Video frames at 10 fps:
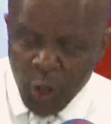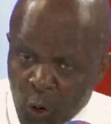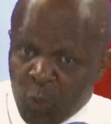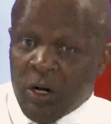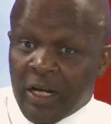We
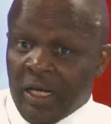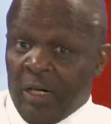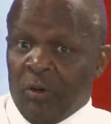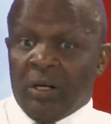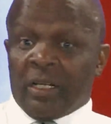hope one
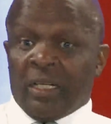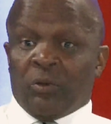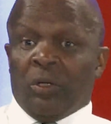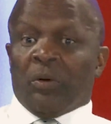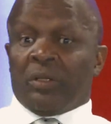day we'll
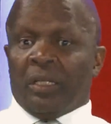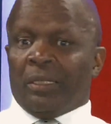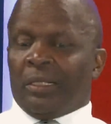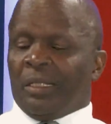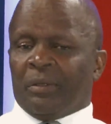reach where we
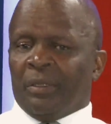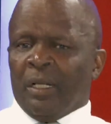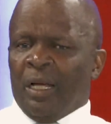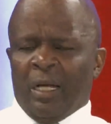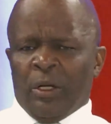say,
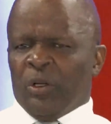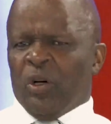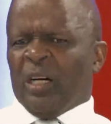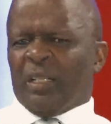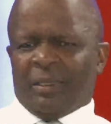you
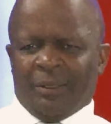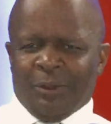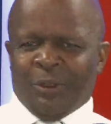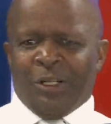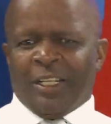know what,
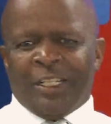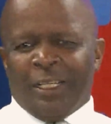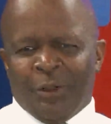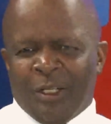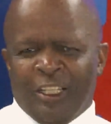we don't
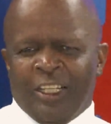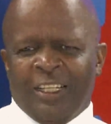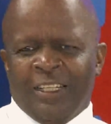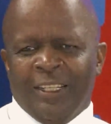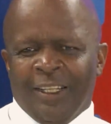care
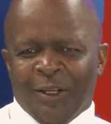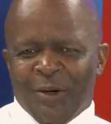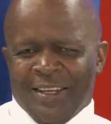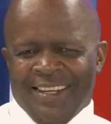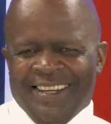whether
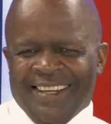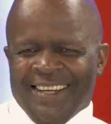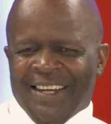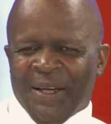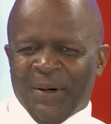
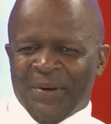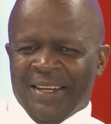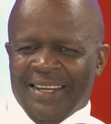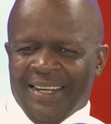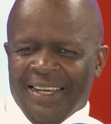we
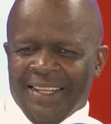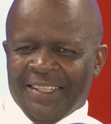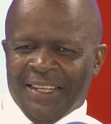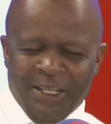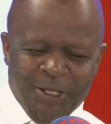
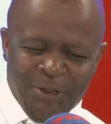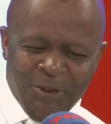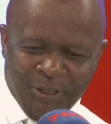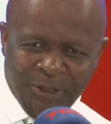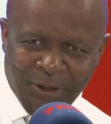there's an
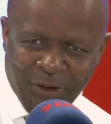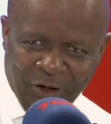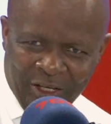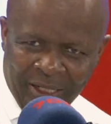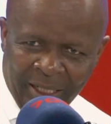exclusion or
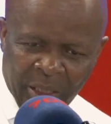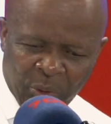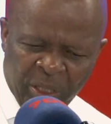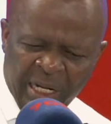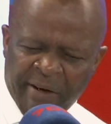not.
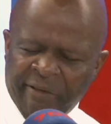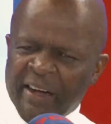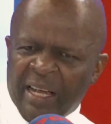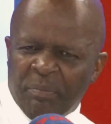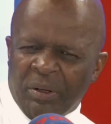We are
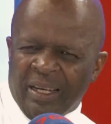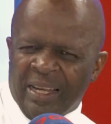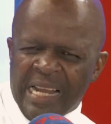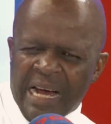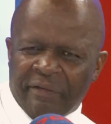viable
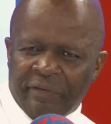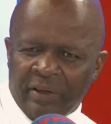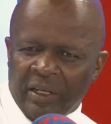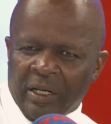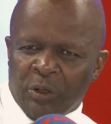
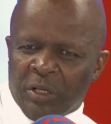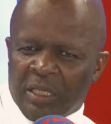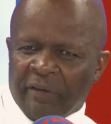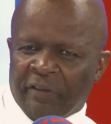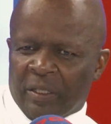enough to
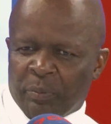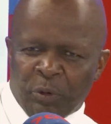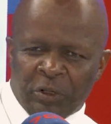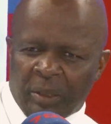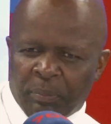service
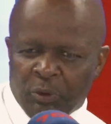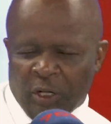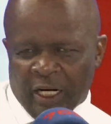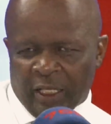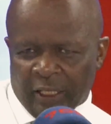both the
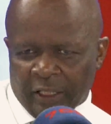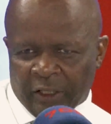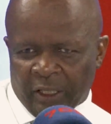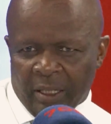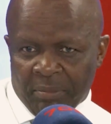poor and the rich.